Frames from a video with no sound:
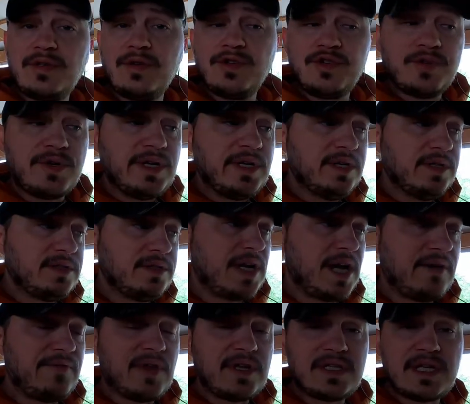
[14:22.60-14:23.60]
surgery to
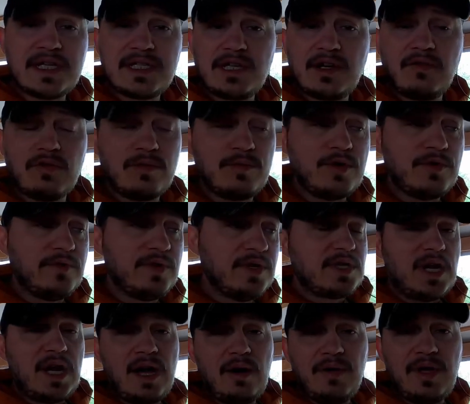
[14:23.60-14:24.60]
have that testicle removed.
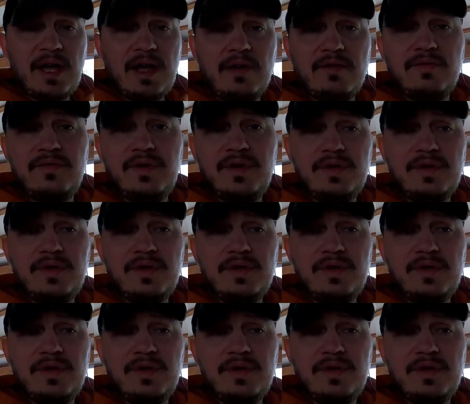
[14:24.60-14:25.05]
So now we have